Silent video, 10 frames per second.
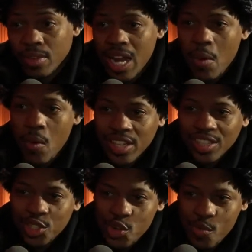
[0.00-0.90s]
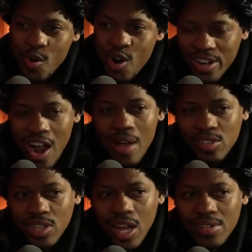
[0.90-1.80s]
And I wanted to do more. No,
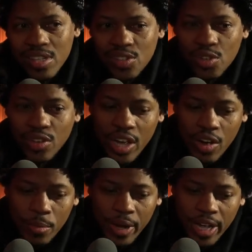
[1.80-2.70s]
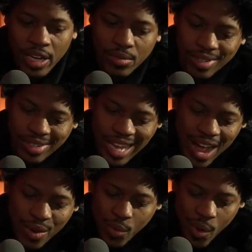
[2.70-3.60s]
I was in the studio, but it was just
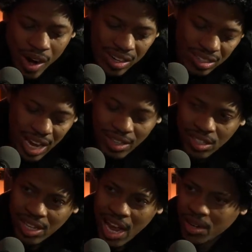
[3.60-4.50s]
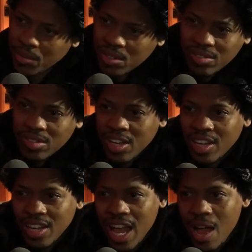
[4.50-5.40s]
how it worked. I just kind of
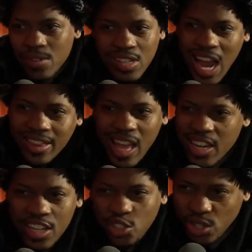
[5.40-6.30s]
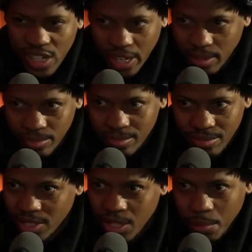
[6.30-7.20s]
I was not that interesting,
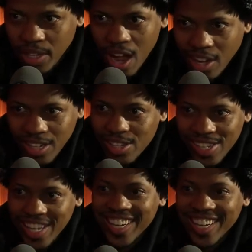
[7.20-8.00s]
to be honest.